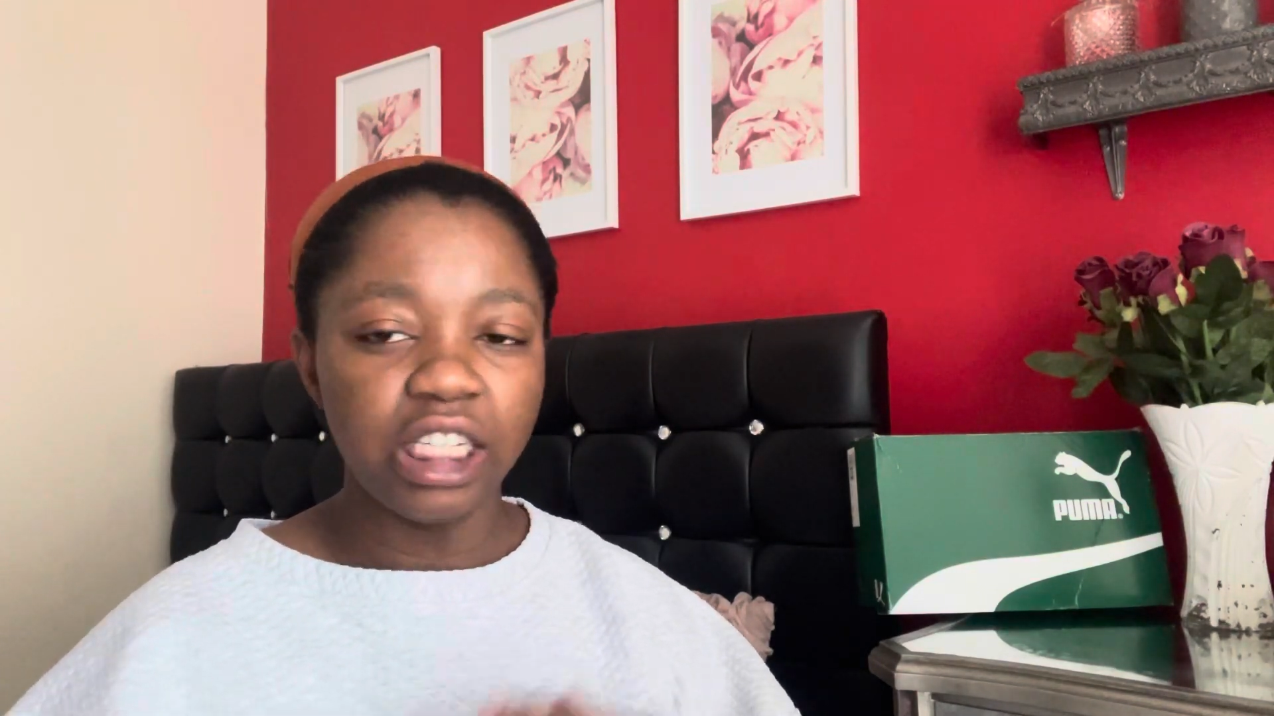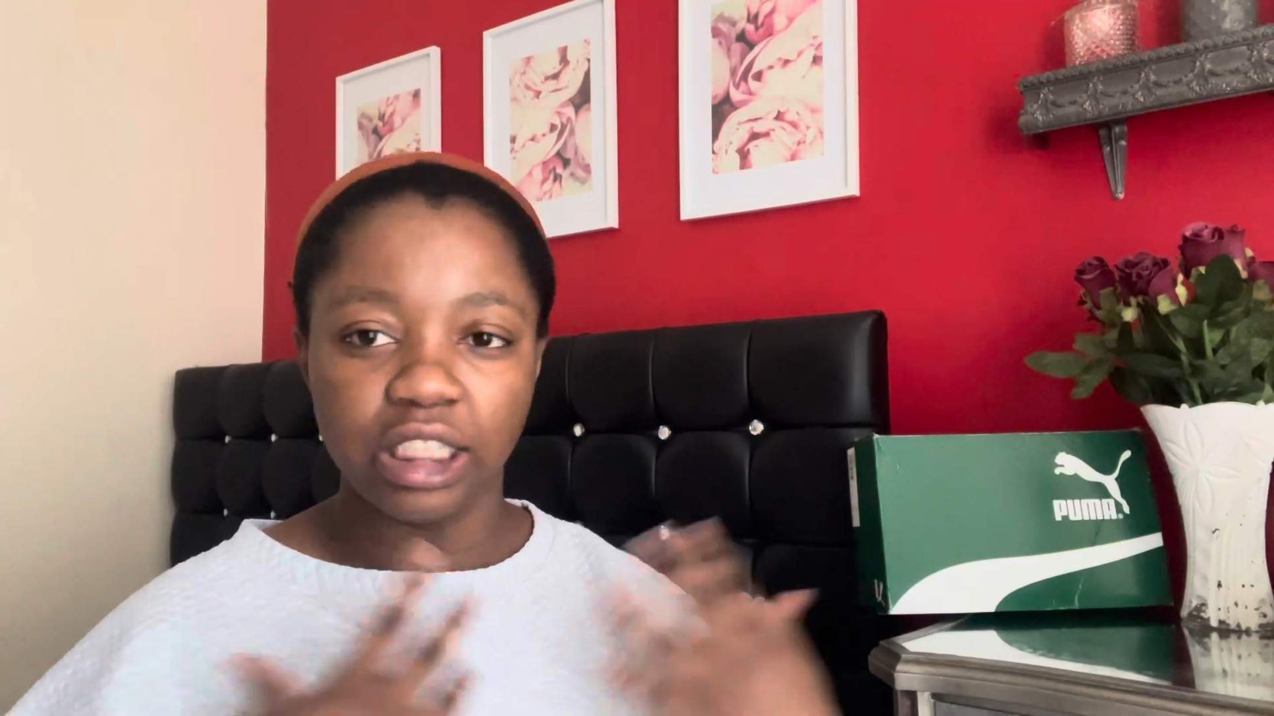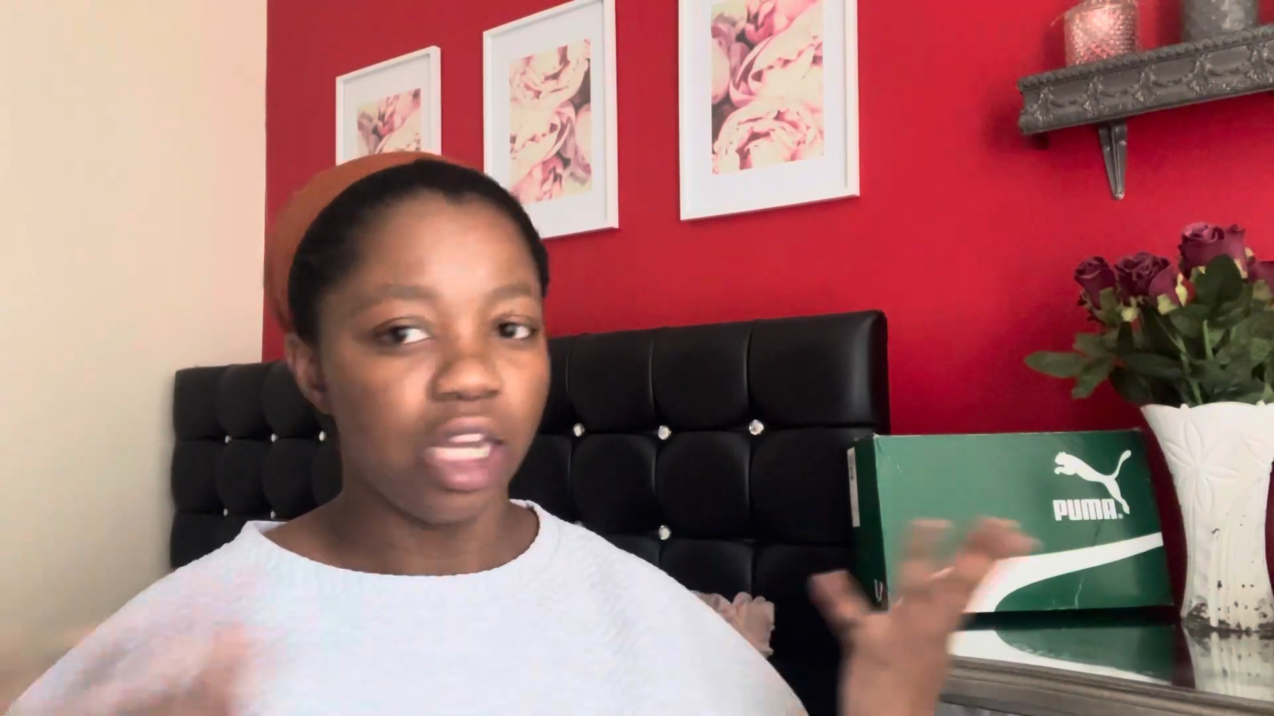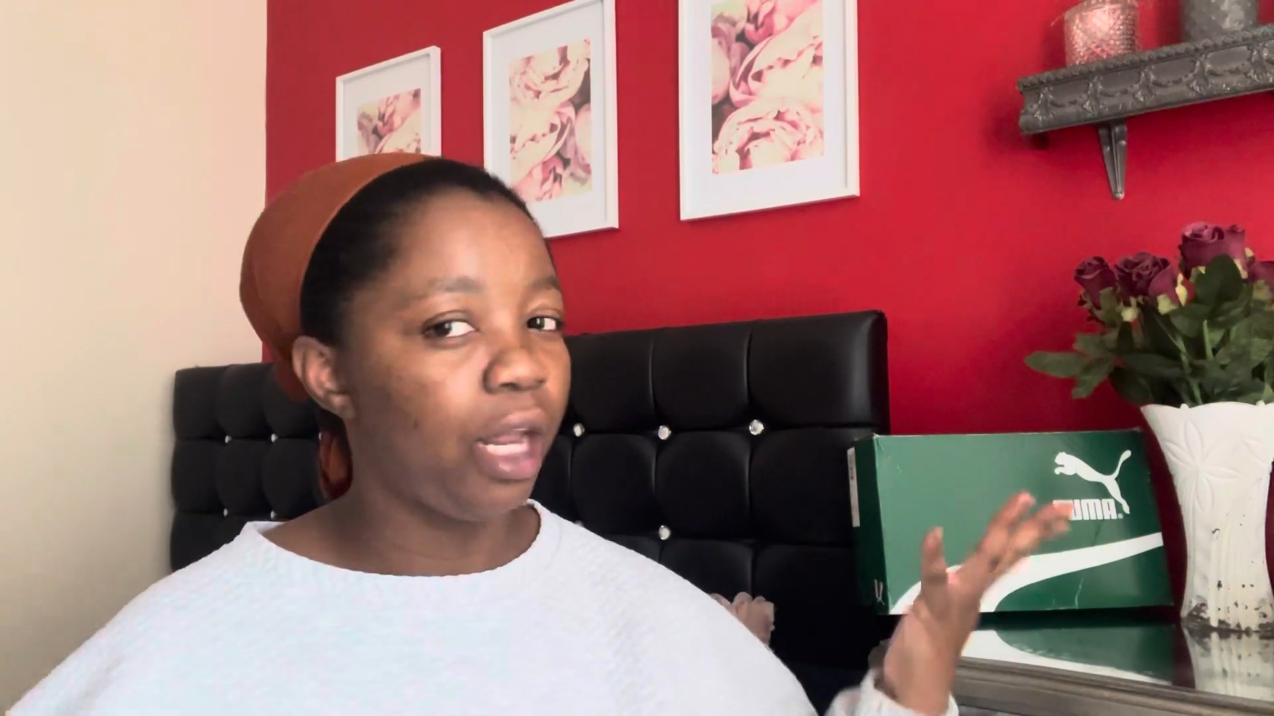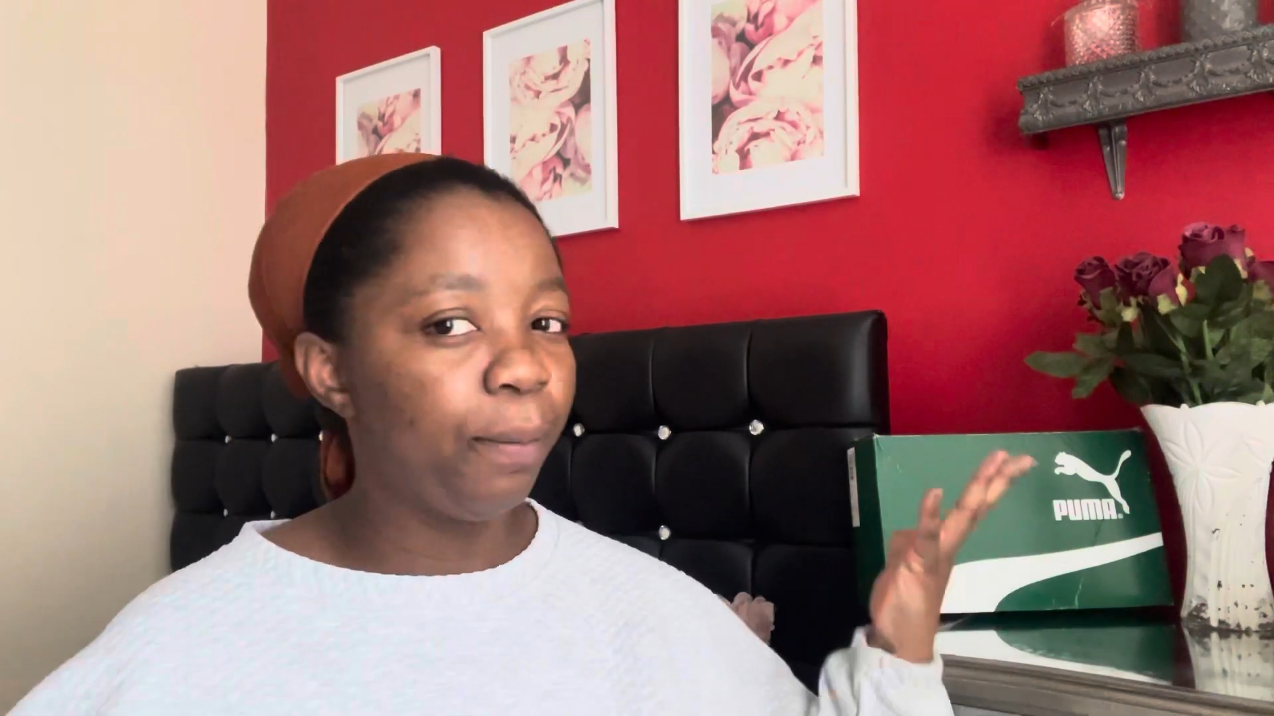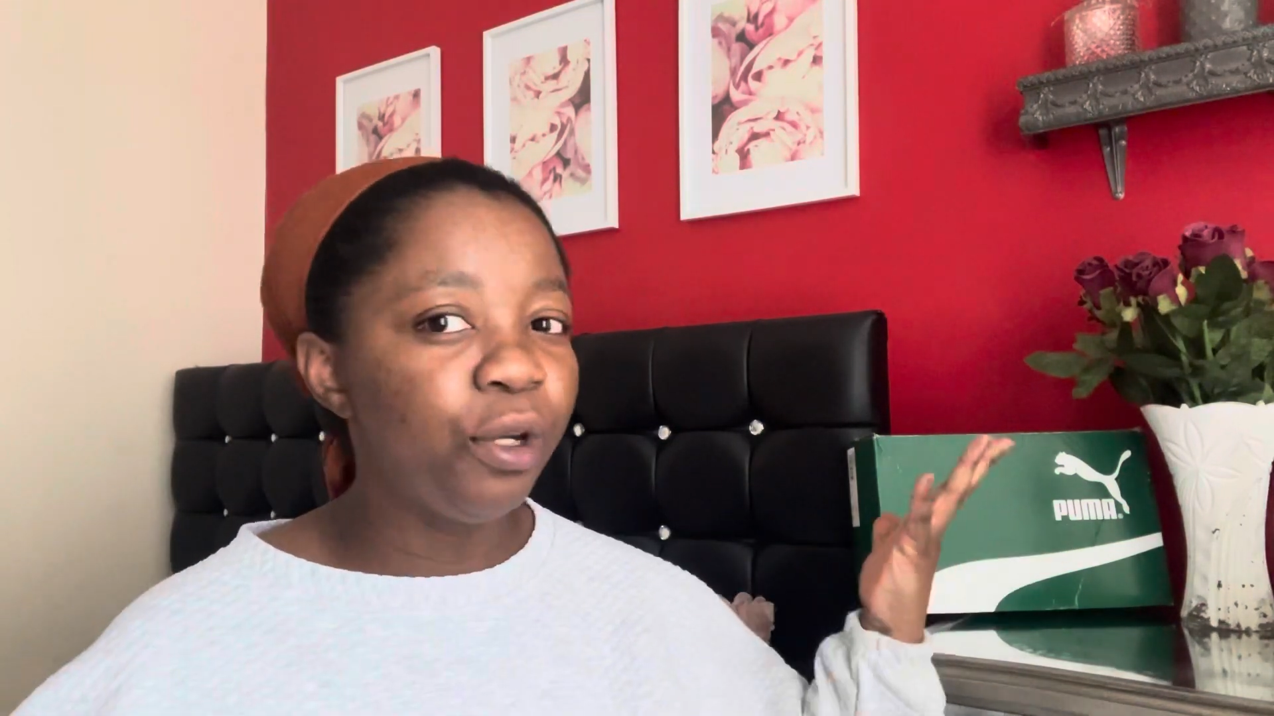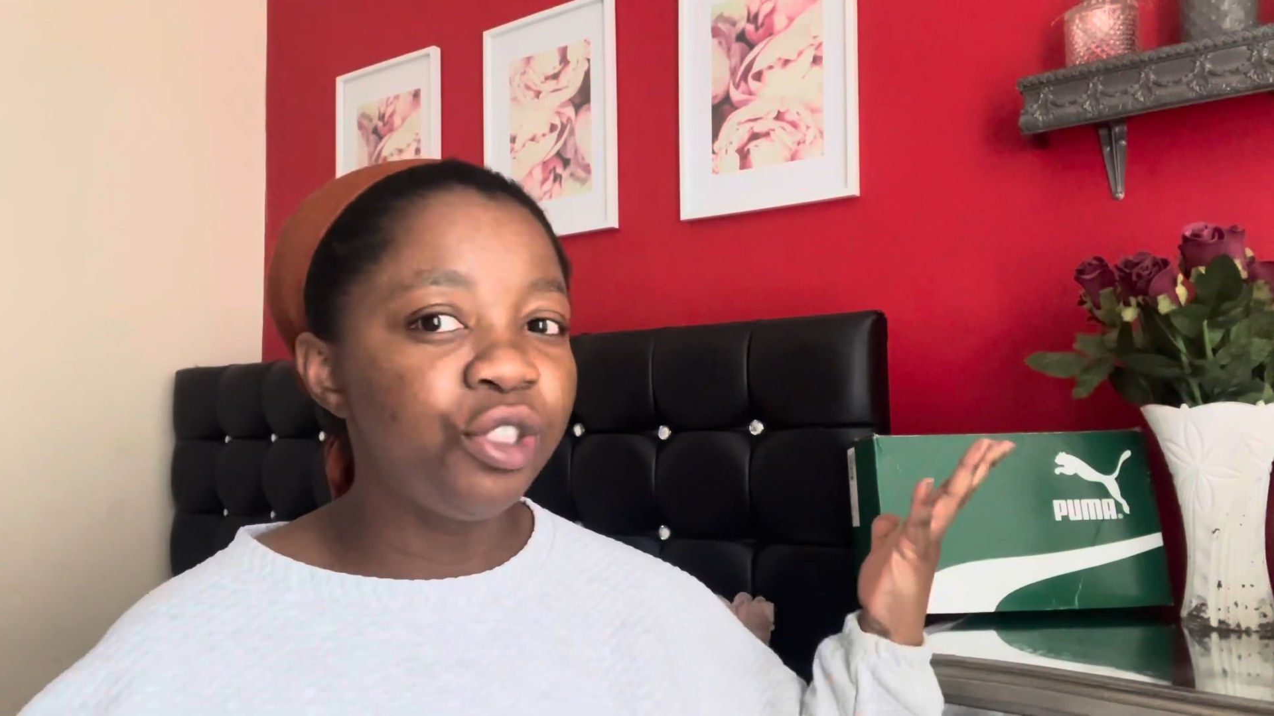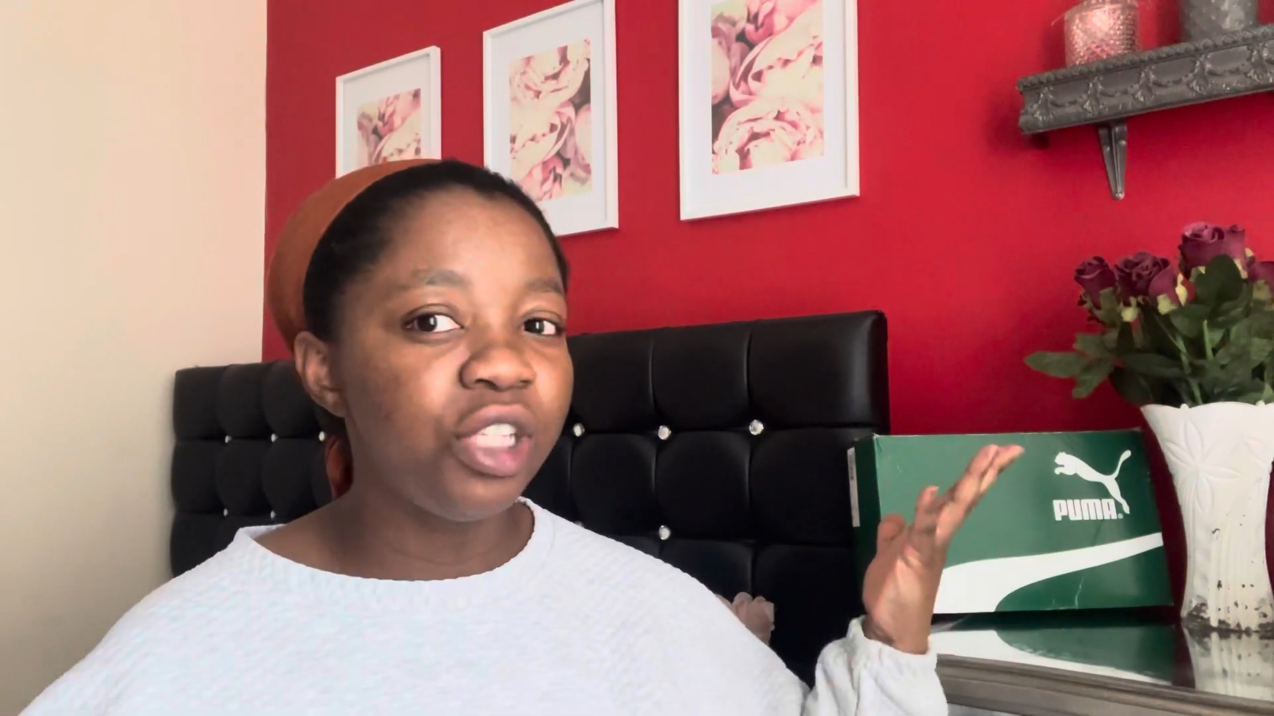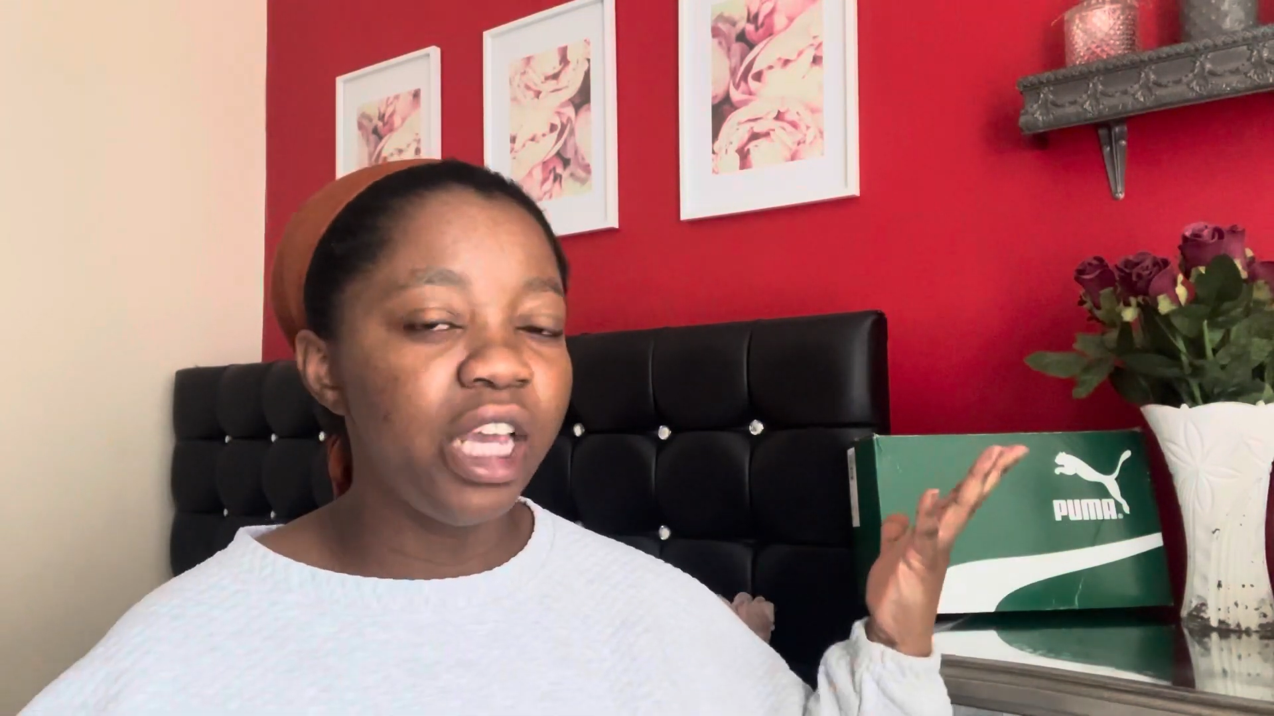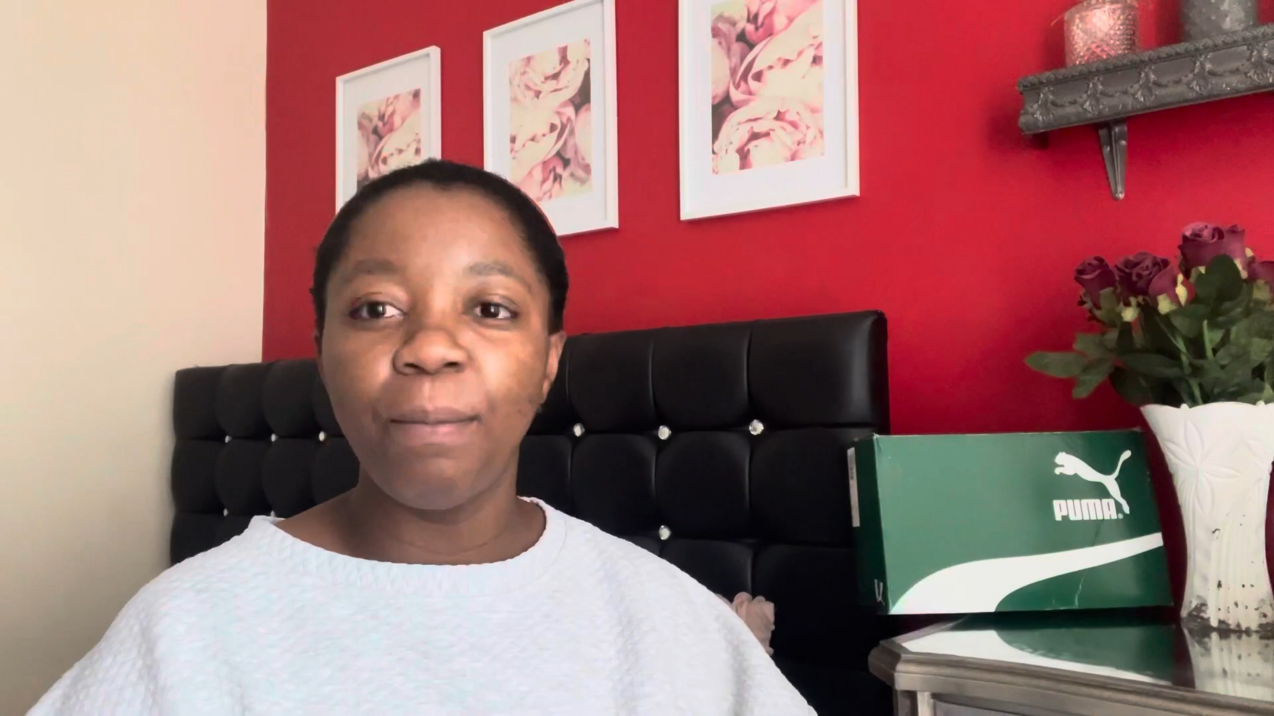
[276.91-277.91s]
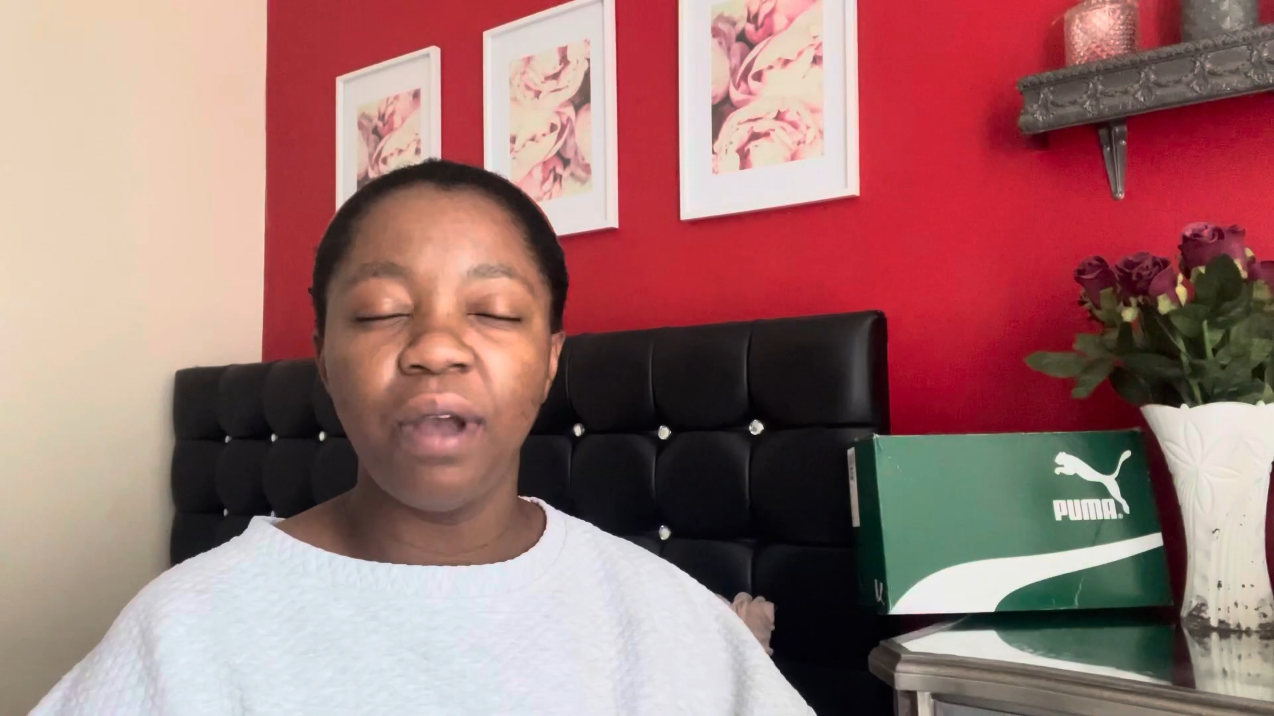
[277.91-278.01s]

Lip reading: started pushing,